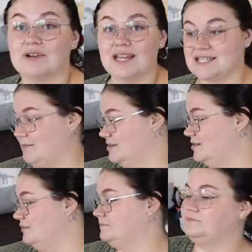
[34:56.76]
run out of time here
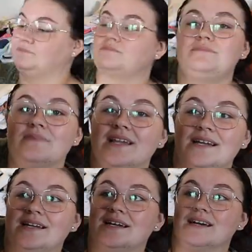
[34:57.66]
soon.
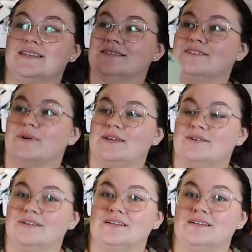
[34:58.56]
But these are super cute.